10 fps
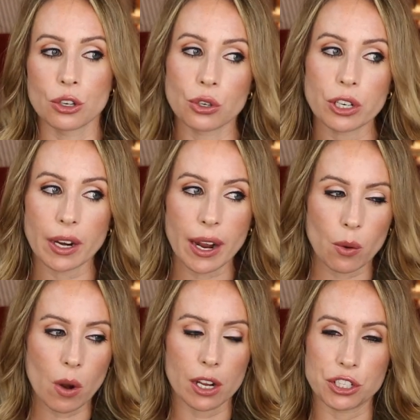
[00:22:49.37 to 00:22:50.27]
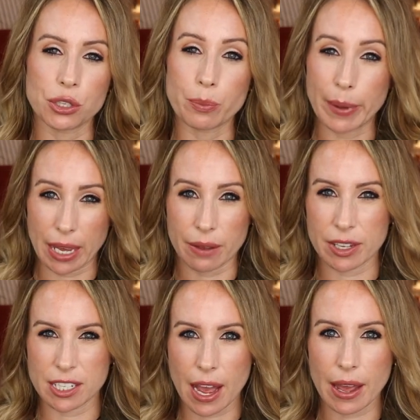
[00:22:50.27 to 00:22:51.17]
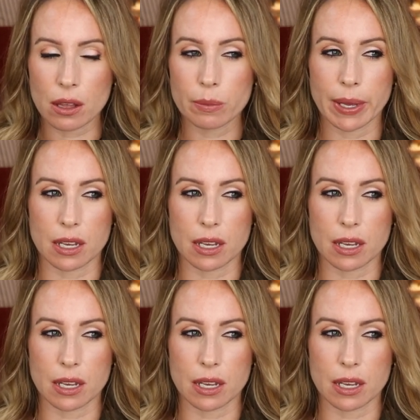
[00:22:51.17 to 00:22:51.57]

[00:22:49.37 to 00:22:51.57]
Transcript: Nor did I want too big of a tile